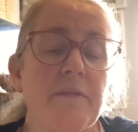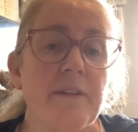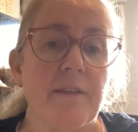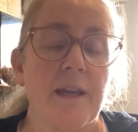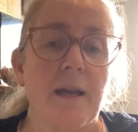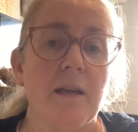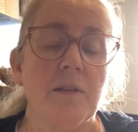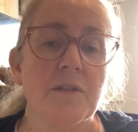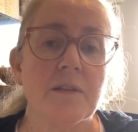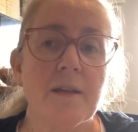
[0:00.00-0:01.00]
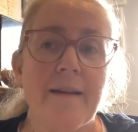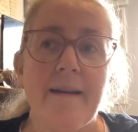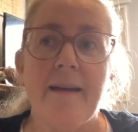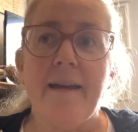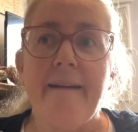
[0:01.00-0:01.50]
everything else.
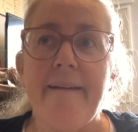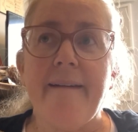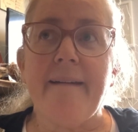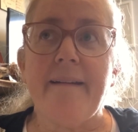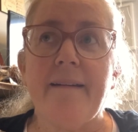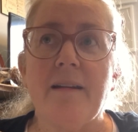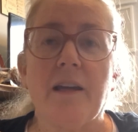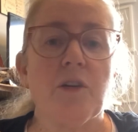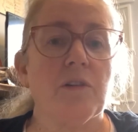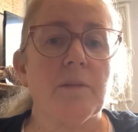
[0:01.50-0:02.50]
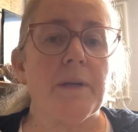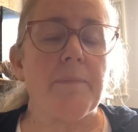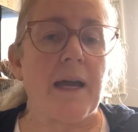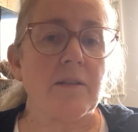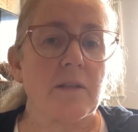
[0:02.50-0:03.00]
And I cooked a bit
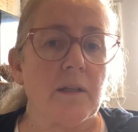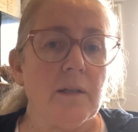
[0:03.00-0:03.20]
of pasta.